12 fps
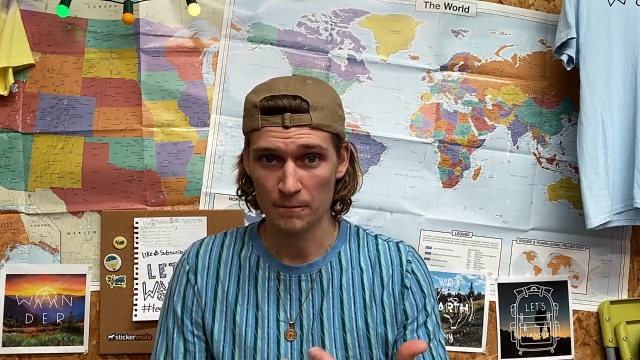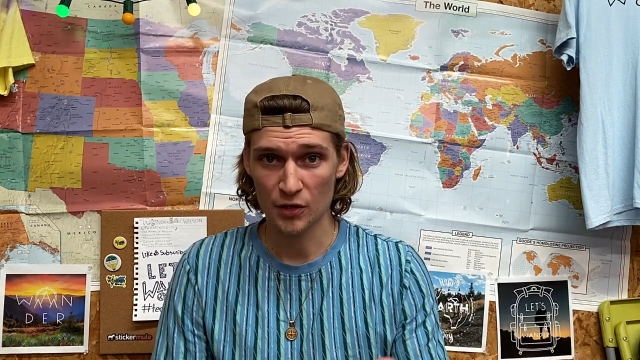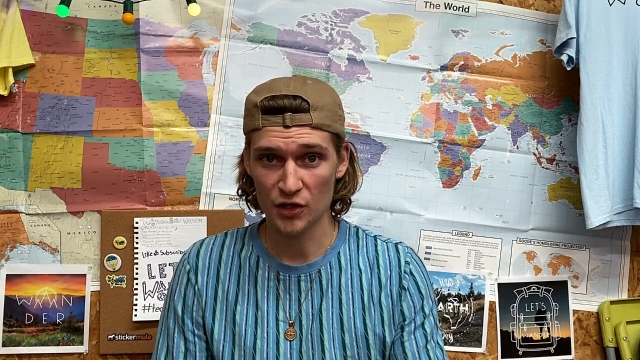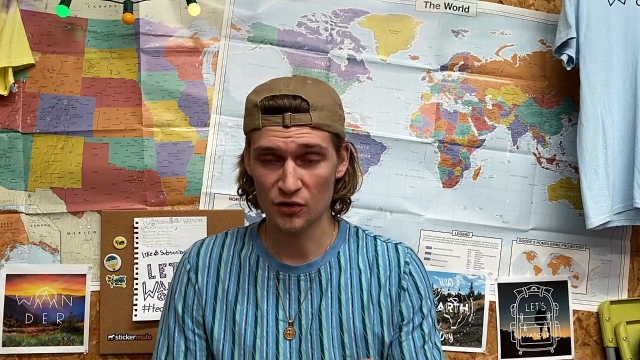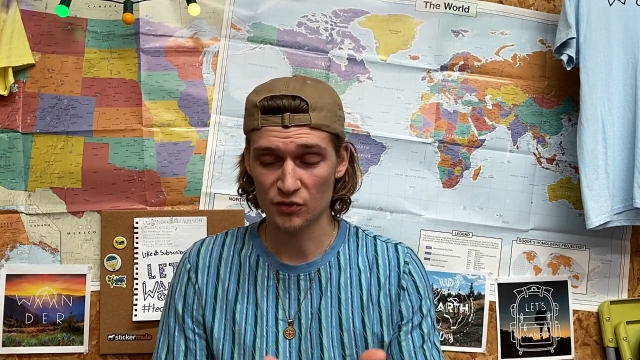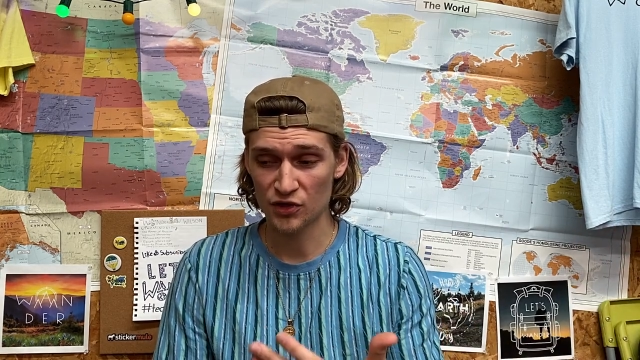
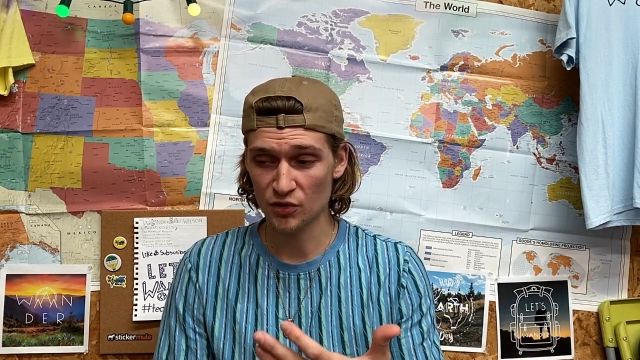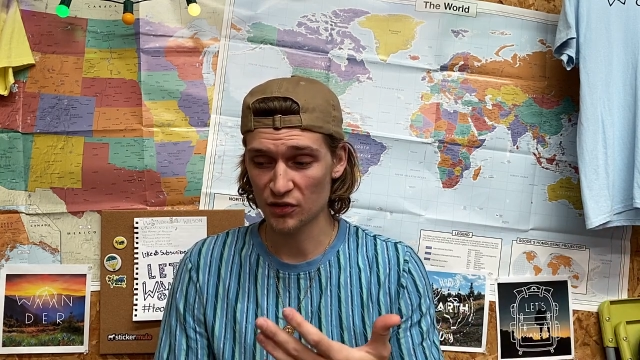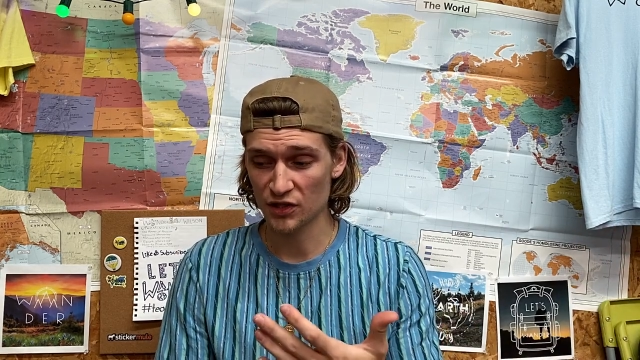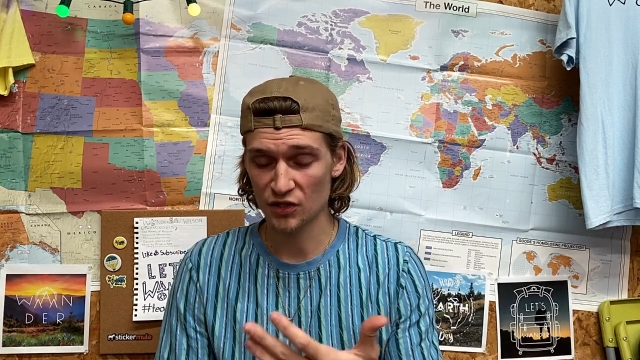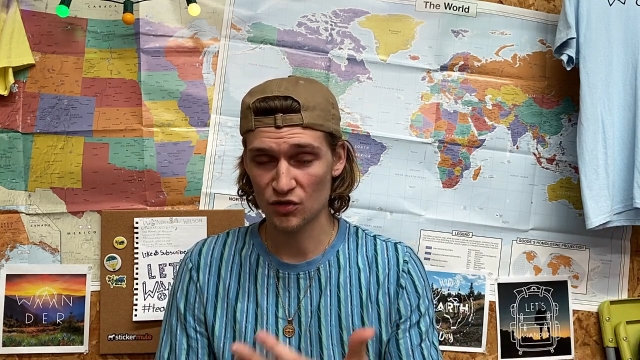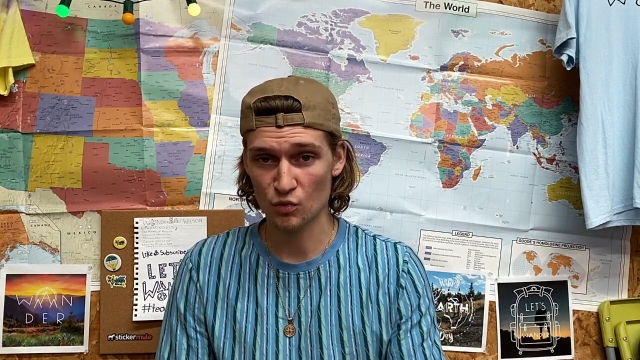but you still
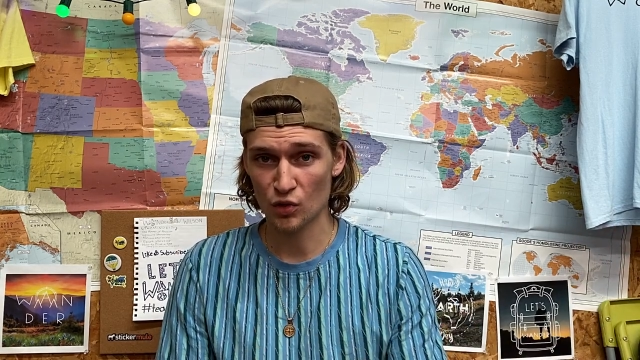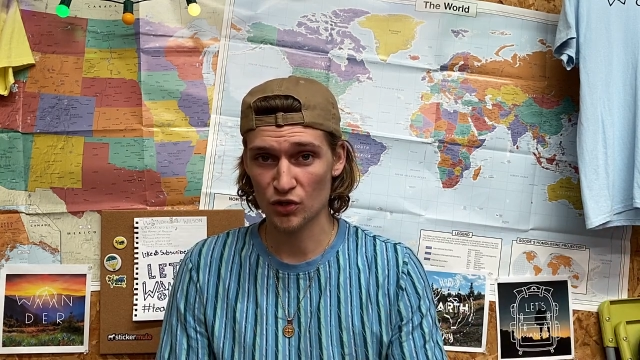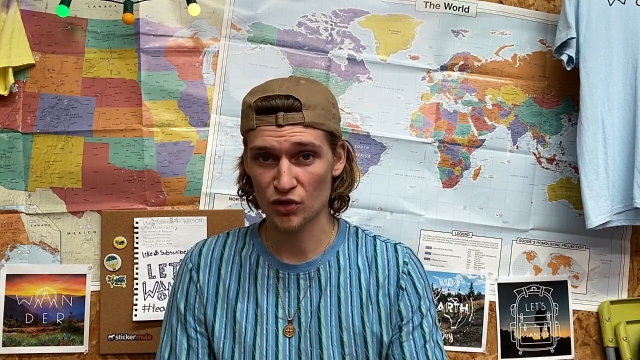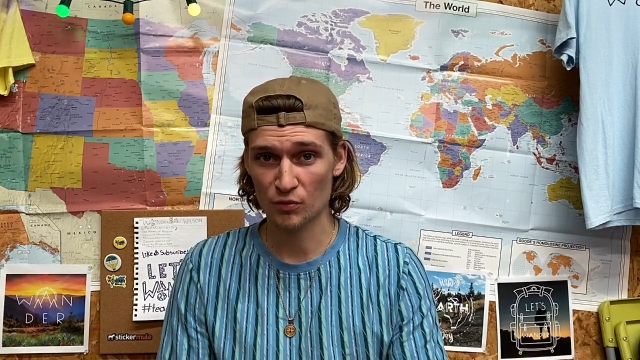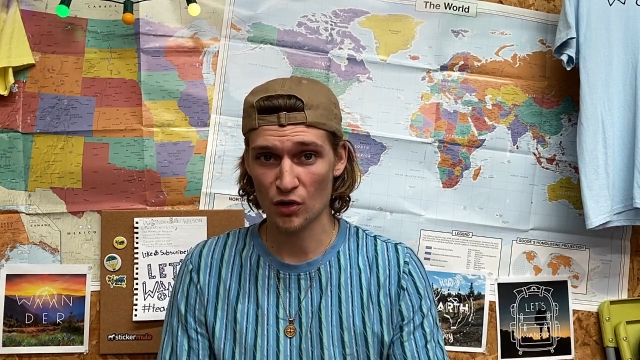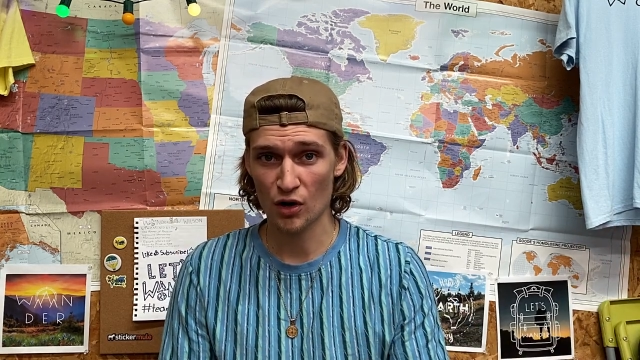need to
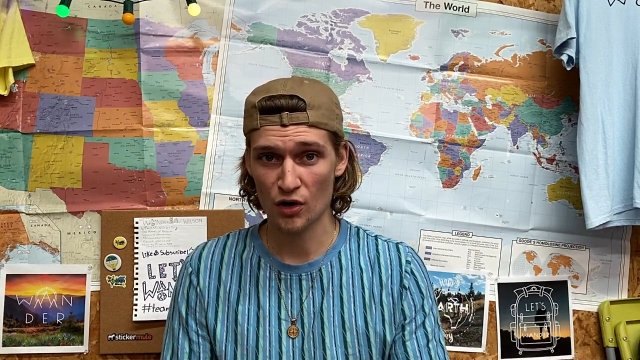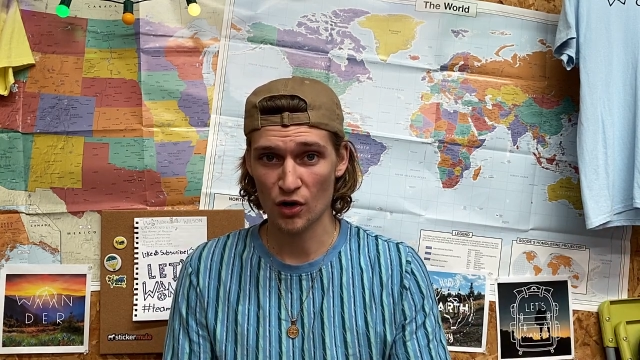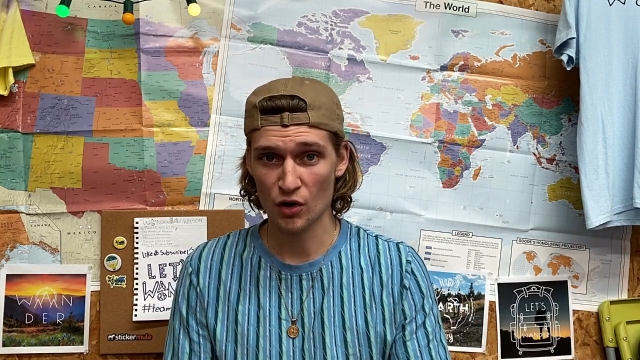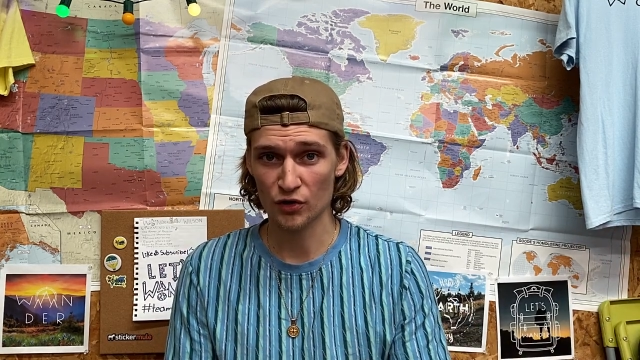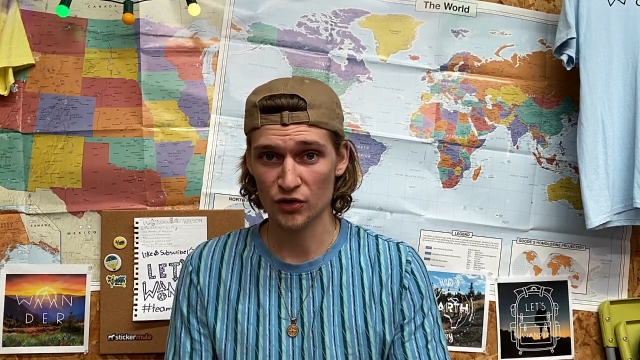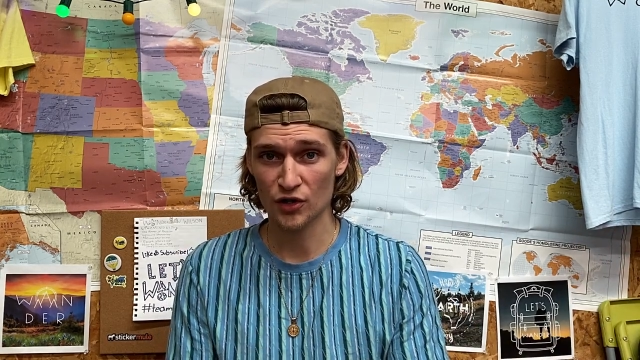work super hard.
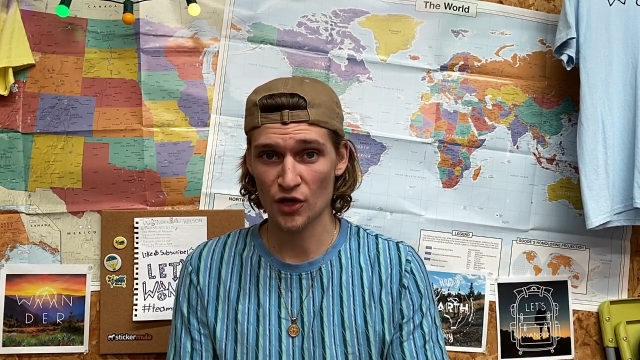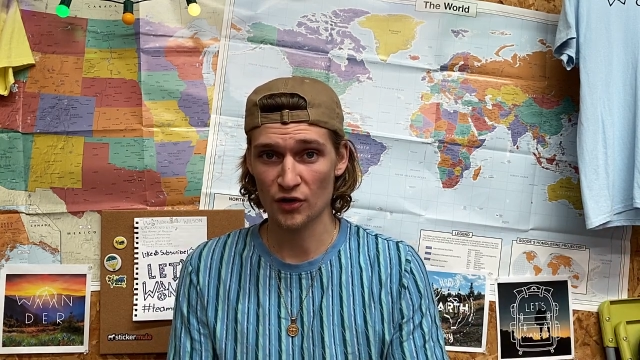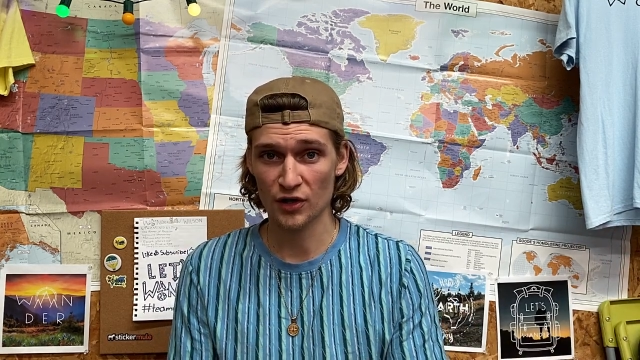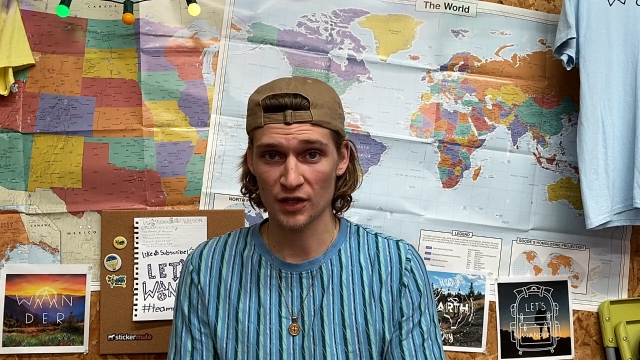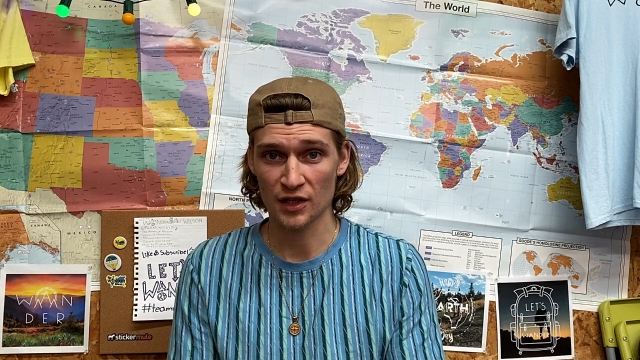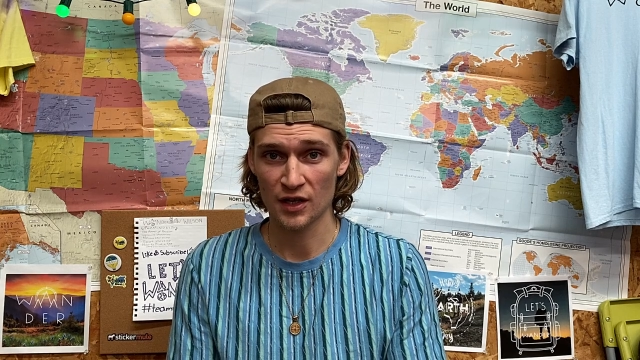Also know
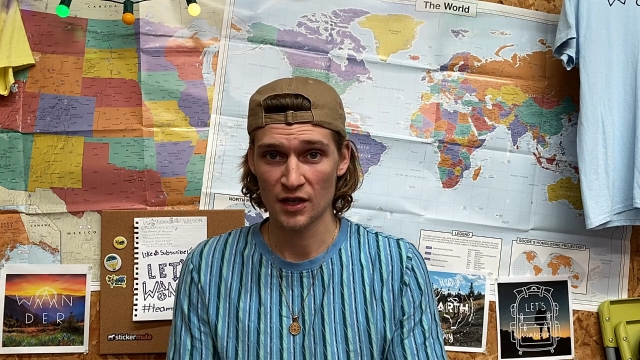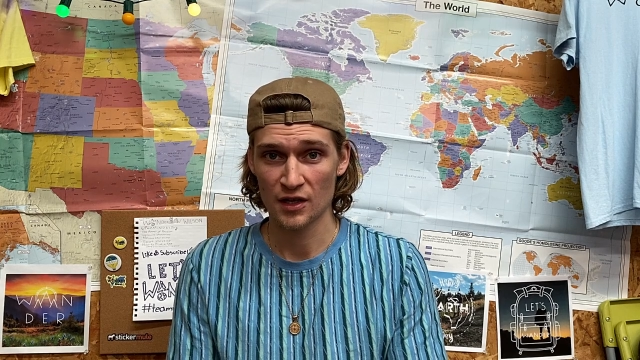that like